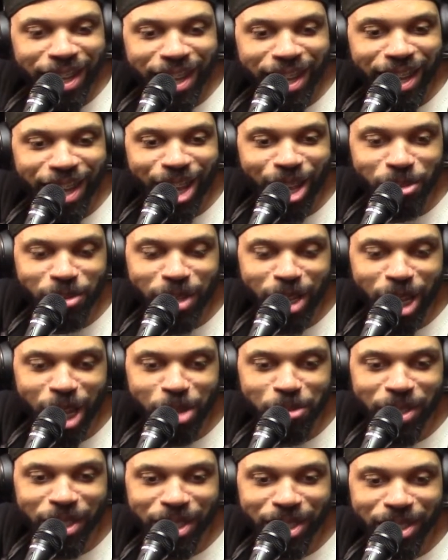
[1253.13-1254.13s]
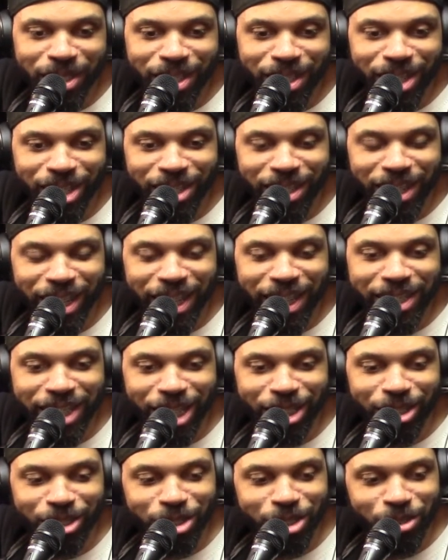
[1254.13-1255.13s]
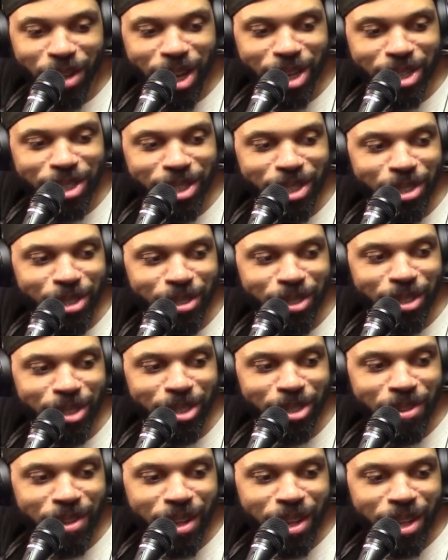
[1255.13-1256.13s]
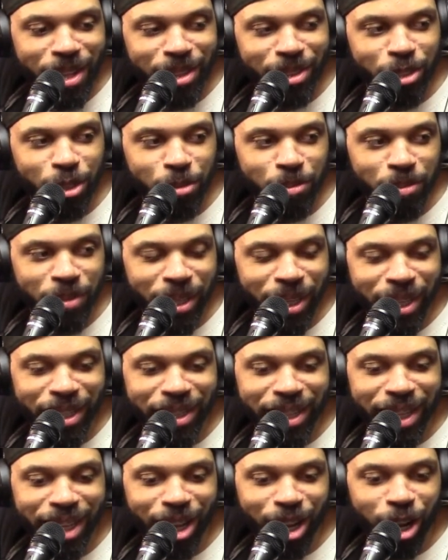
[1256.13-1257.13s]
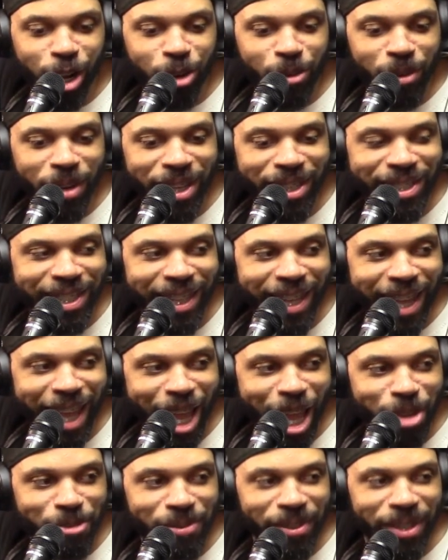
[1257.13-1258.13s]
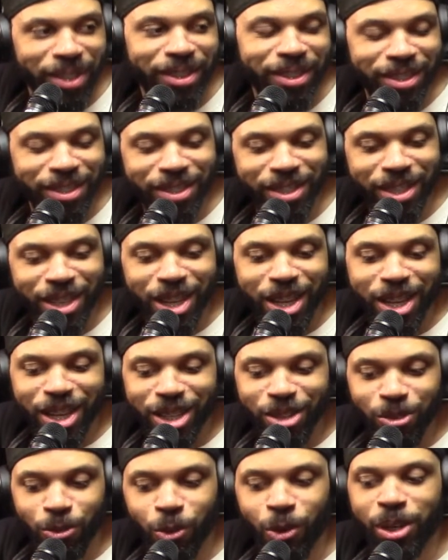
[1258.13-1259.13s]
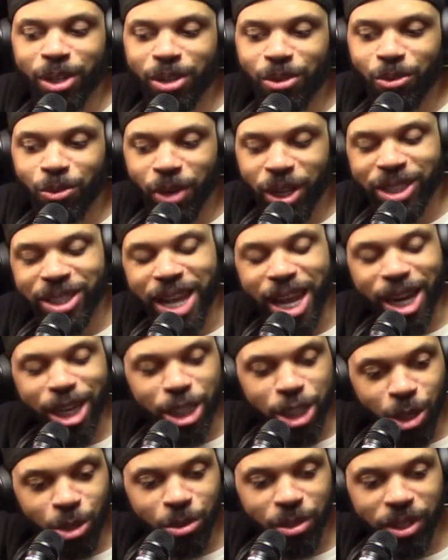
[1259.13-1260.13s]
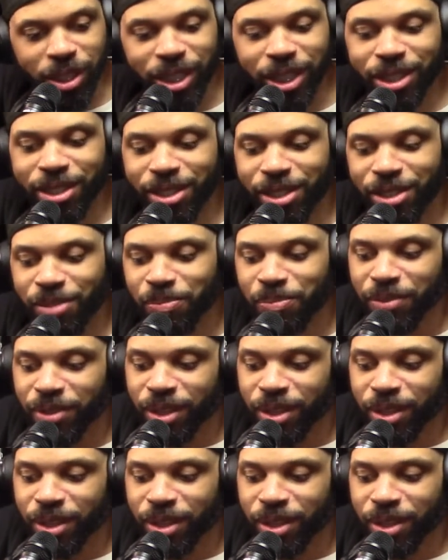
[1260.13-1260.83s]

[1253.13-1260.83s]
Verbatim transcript: every time he uh, lays out the strategy to the to the men, they oh. always oh. laugh at this one. Well, it's not a joke. It's